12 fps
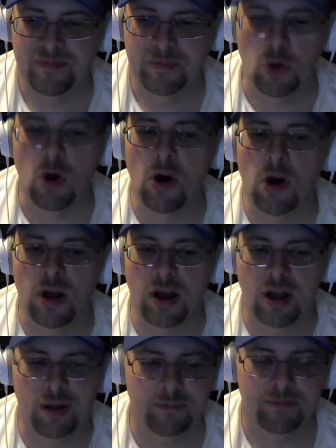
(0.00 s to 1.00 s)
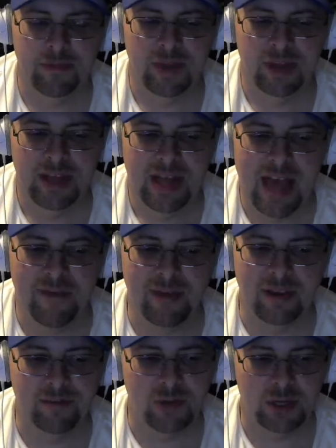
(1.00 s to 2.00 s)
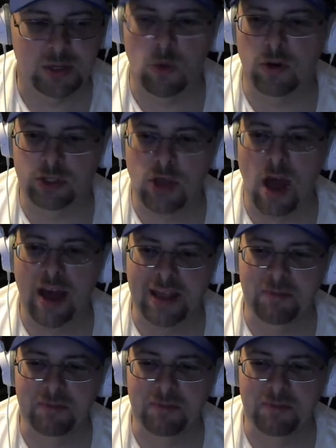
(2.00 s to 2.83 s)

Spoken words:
Nor having squirrels talking.